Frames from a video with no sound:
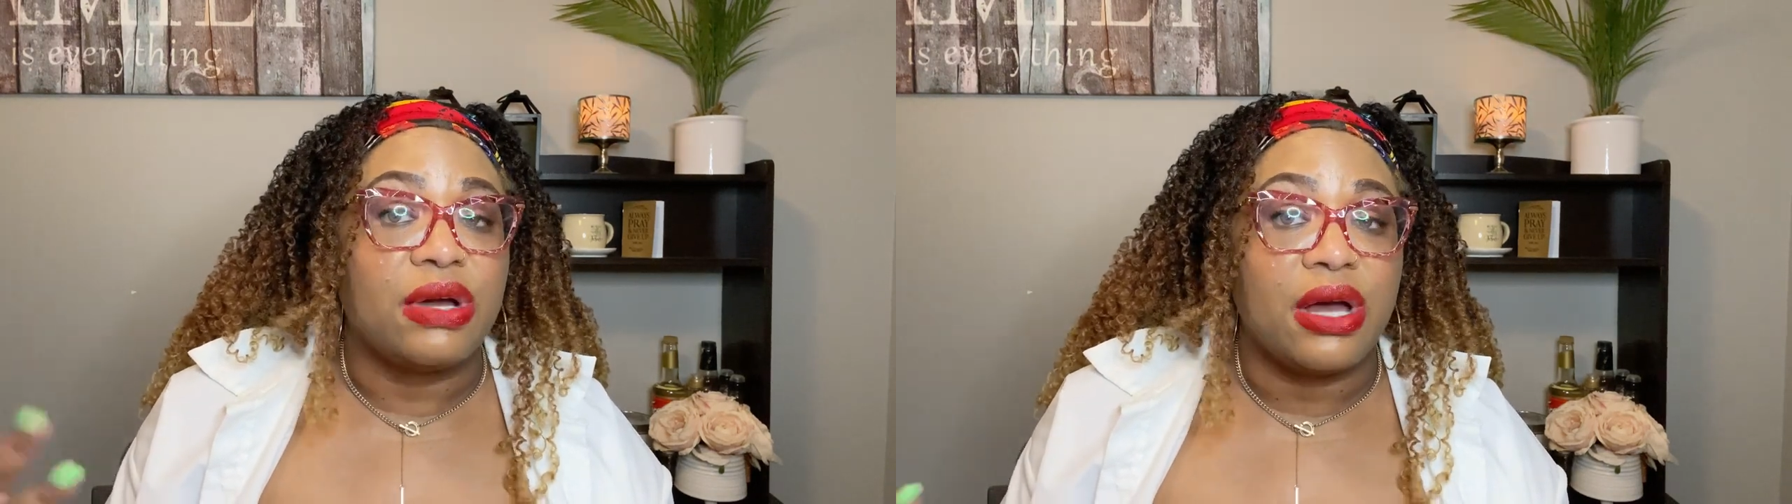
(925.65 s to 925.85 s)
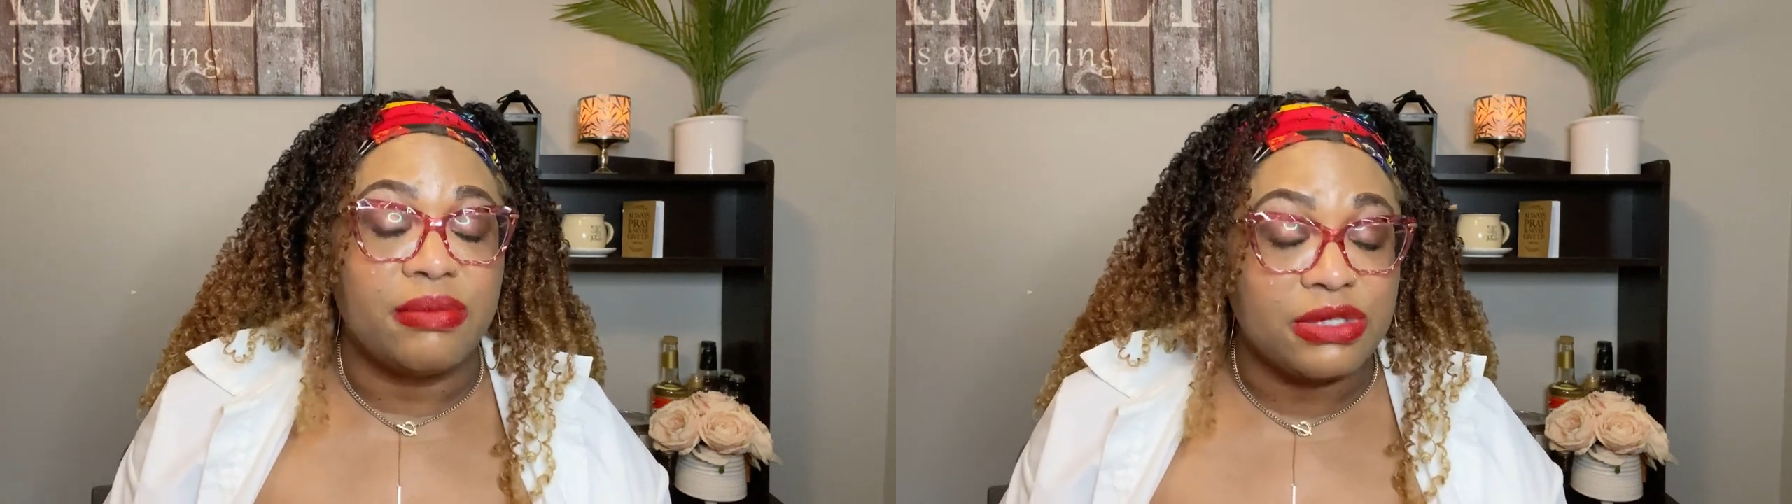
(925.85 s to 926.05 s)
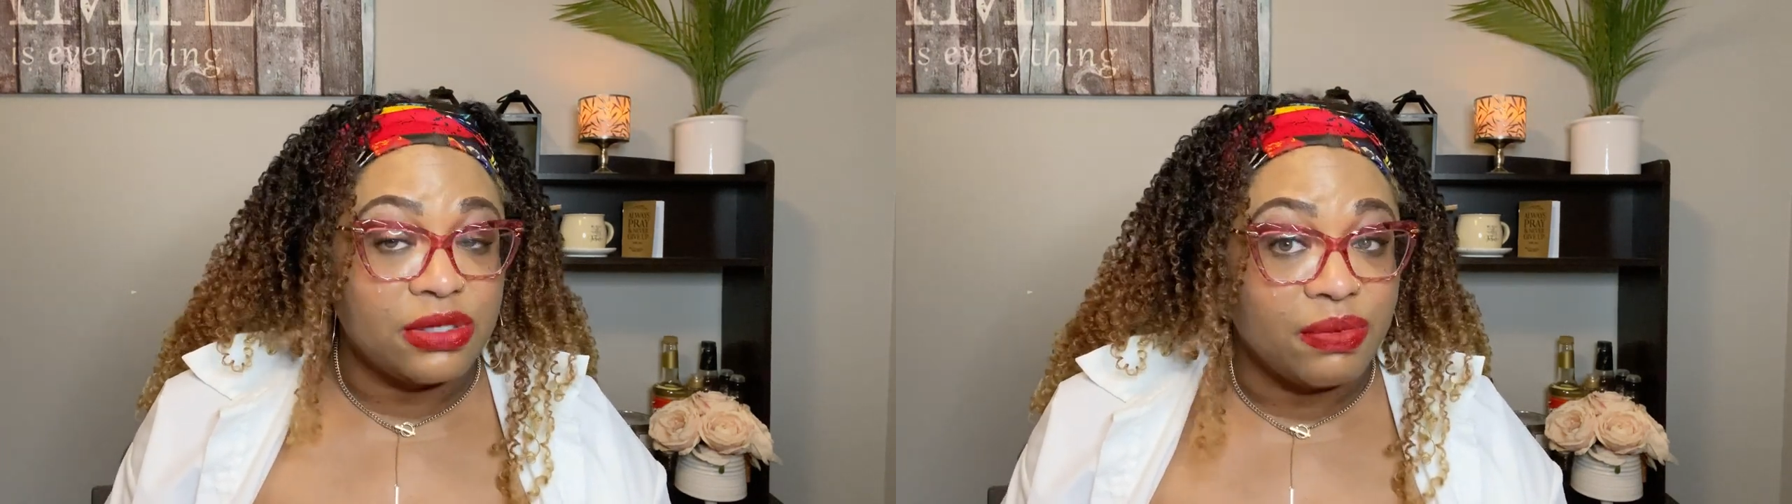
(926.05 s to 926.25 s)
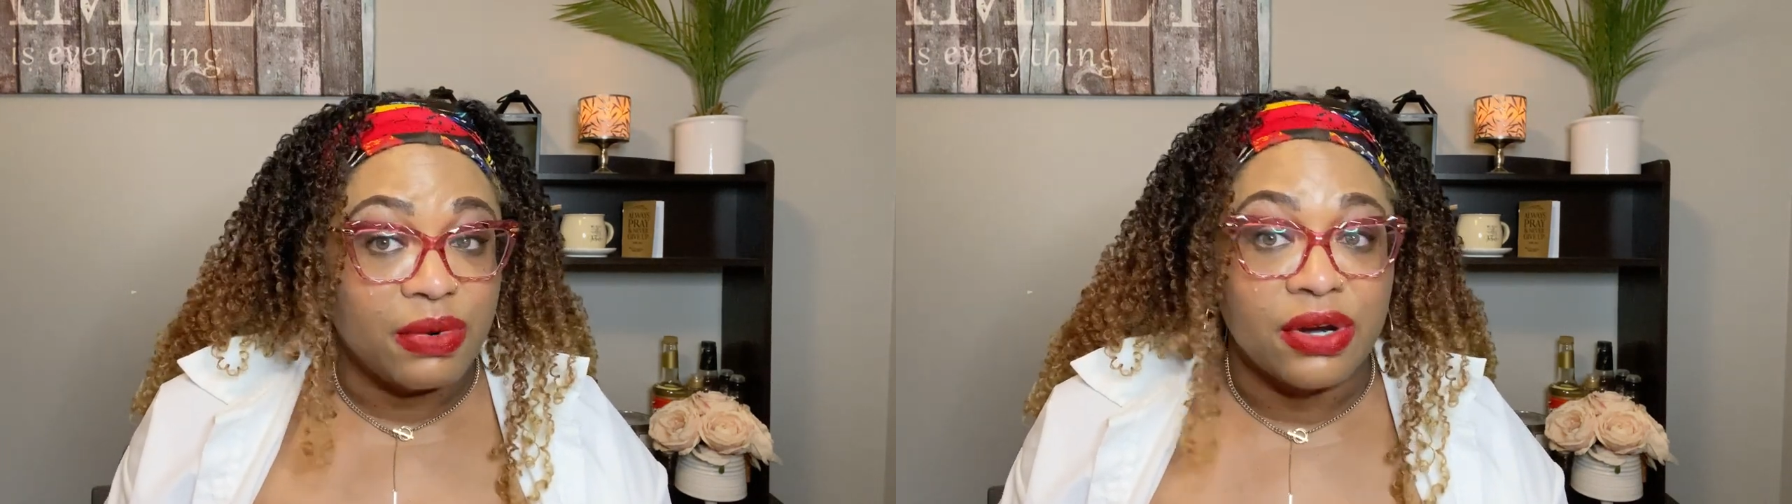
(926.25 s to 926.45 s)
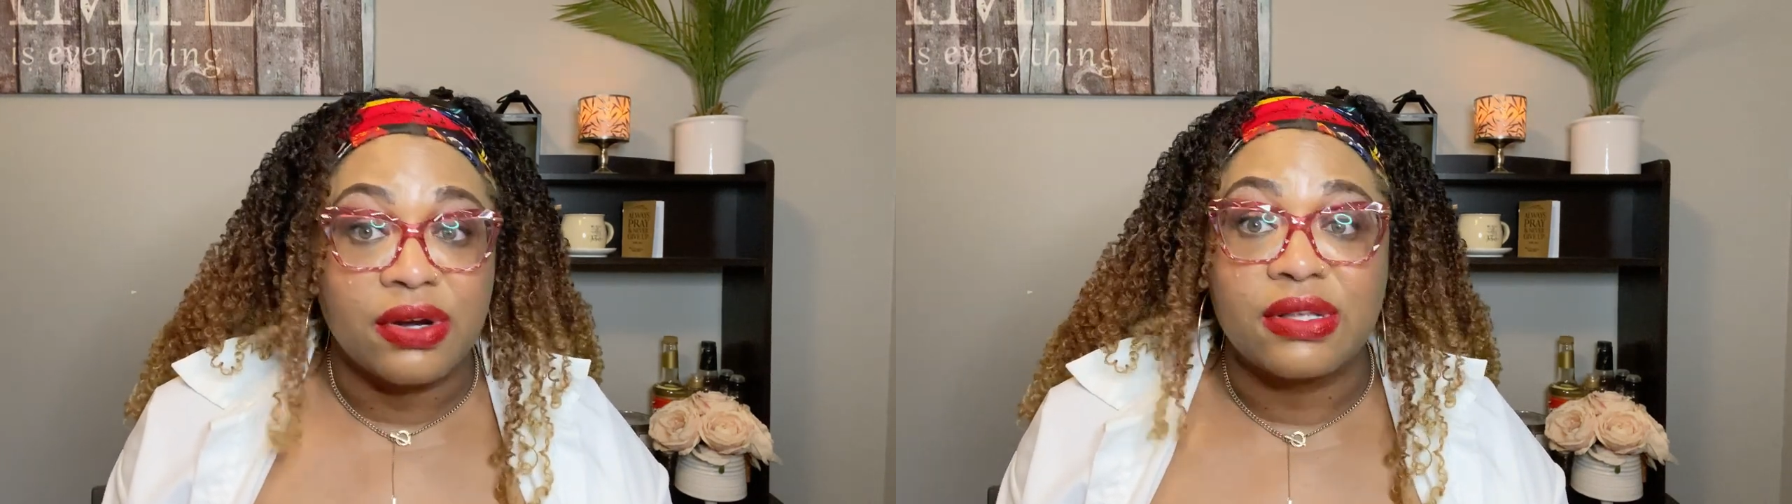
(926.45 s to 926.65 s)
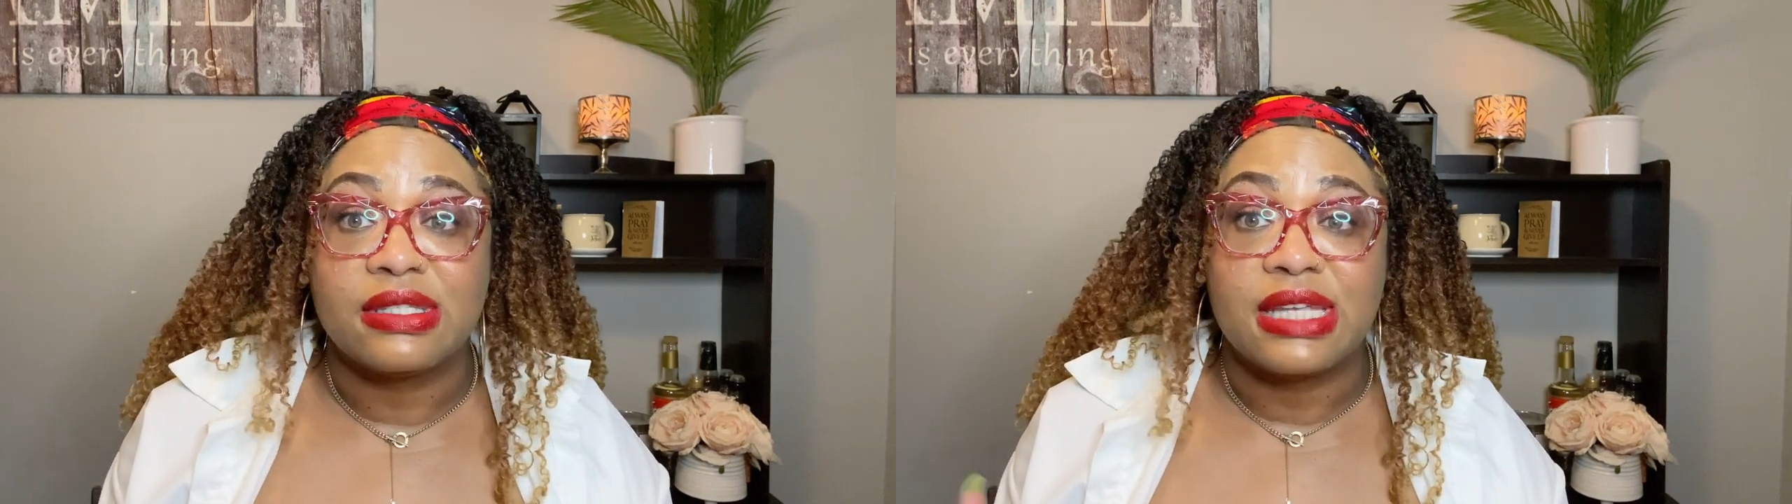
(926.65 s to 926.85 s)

comes to work